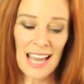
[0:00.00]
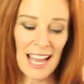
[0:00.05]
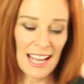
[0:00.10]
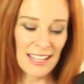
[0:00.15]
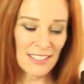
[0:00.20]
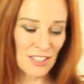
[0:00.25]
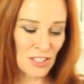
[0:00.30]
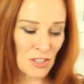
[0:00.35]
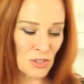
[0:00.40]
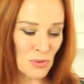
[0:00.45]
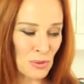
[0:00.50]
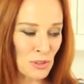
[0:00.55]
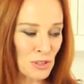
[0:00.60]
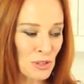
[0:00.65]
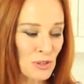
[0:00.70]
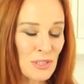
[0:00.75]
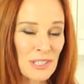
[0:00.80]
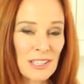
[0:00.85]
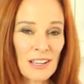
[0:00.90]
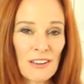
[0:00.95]
And since we're
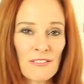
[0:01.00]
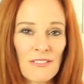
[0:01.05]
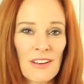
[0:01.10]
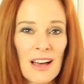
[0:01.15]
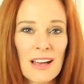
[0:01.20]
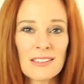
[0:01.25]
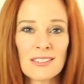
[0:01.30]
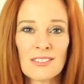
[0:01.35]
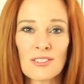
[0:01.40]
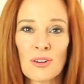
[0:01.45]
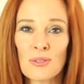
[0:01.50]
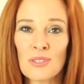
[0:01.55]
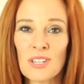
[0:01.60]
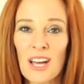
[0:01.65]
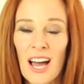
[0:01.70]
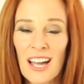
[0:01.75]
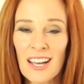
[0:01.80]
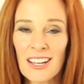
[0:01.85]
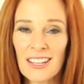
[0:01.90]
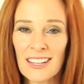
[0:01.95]
using a
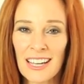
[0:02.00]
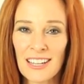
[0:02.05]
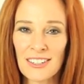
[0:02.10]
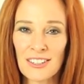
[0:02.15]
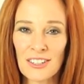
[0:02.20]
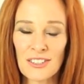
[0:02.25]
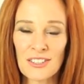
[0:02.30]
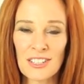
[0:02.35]
vasodilator